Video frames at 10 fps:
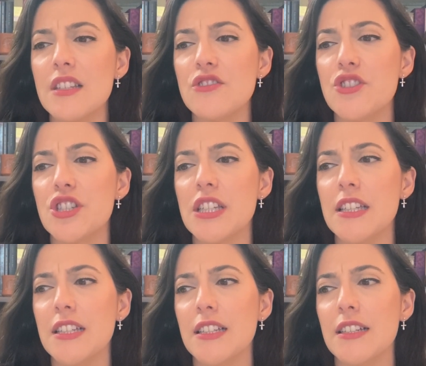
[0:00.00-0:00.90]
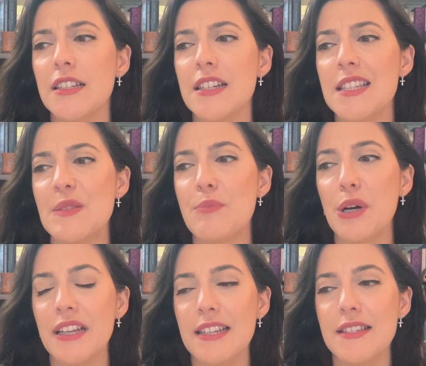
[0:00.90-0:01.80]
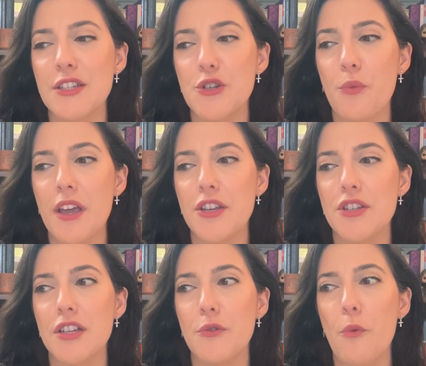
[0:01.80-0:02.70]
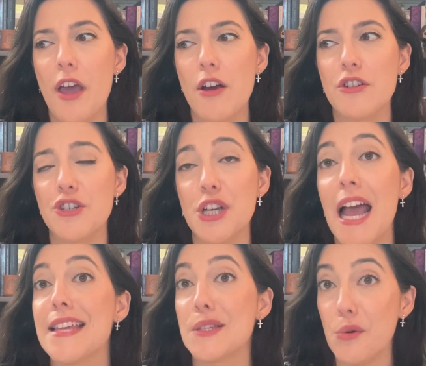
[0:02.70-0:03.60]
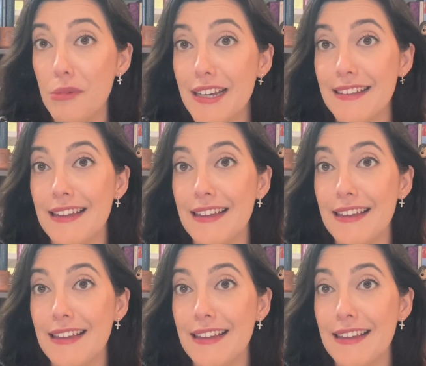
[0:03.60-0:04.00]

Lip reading: she is put in a situation where she has no money.